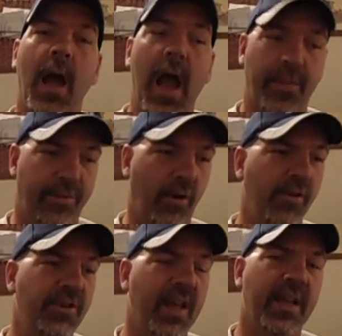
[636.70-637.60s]

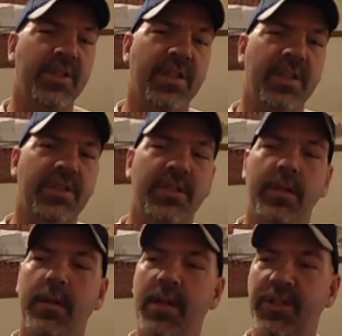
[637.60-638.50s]
Athearn Genesis
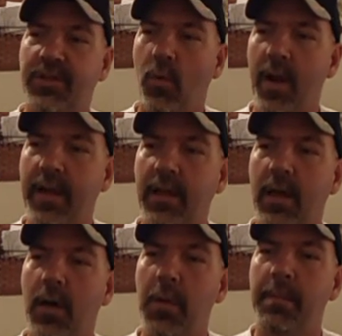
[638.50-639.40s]
is the way to
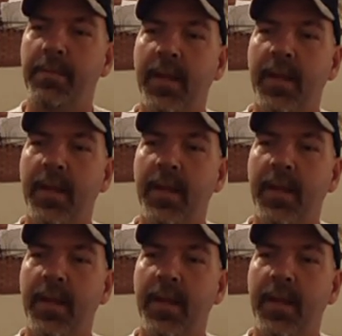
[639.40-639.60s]
go.